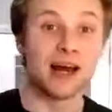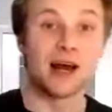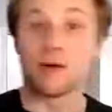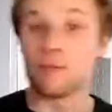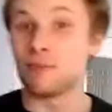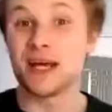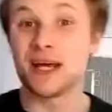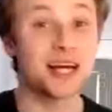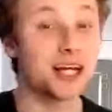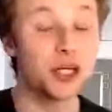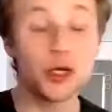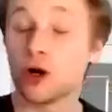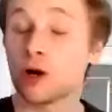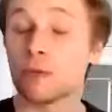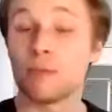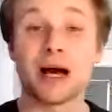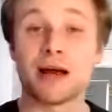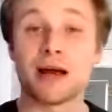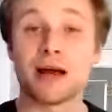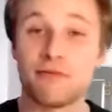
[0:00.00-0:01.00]
Mia, you are
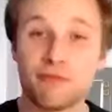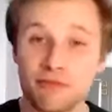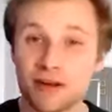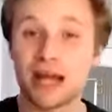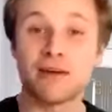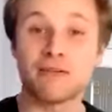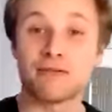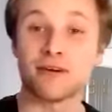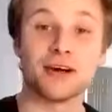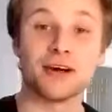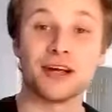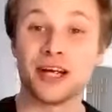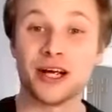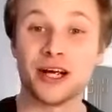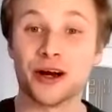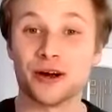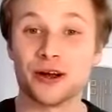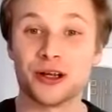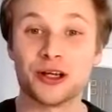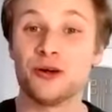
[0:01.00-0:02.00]
my favorite
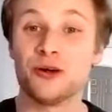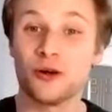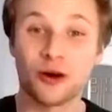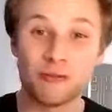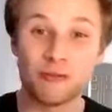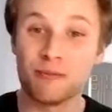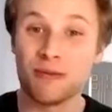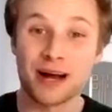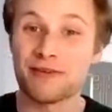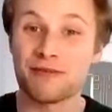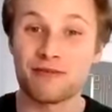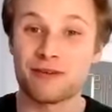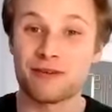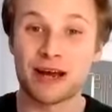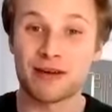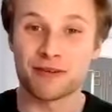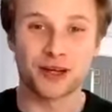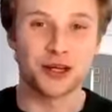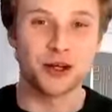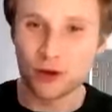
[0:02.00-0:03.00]
here. You are my
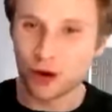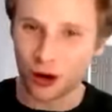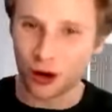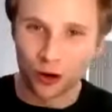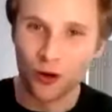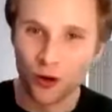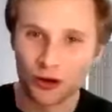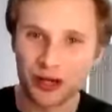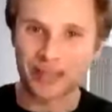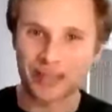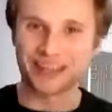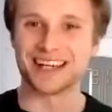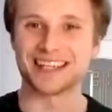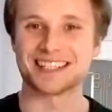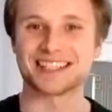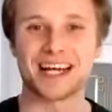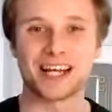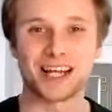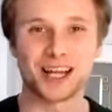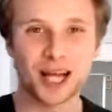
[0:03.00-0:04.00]
favorite. You are owning this.
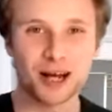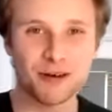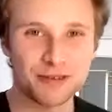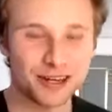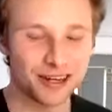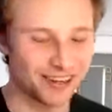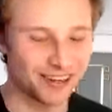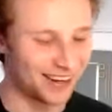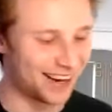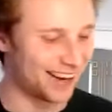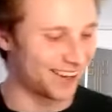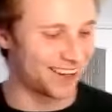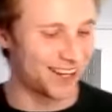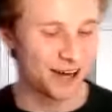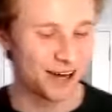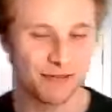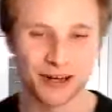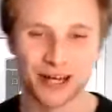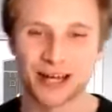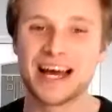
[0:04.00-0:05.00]
I love it. I
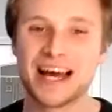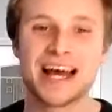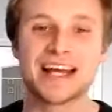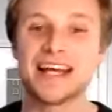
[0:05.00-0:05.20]
love it.